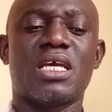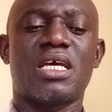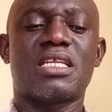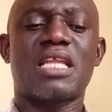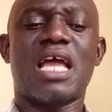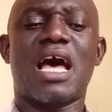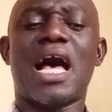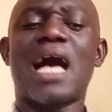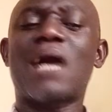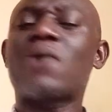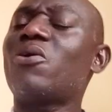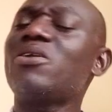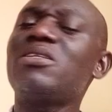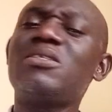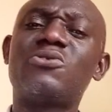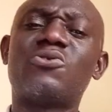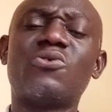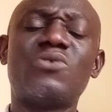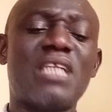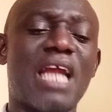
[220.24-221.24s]
Now,
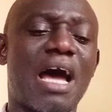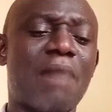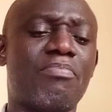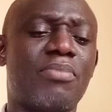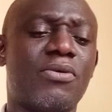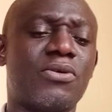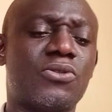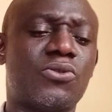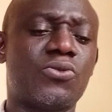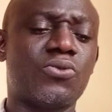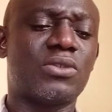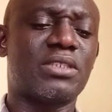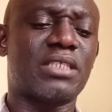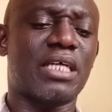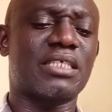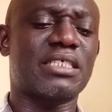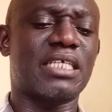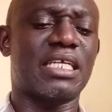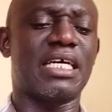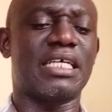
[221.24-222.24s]
according to Nabon
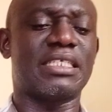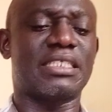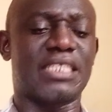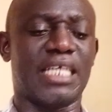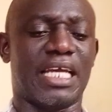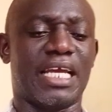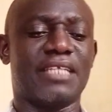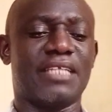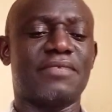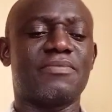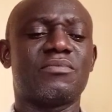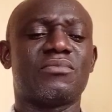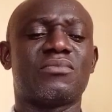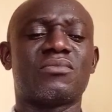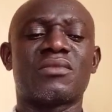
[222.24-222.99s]
2010,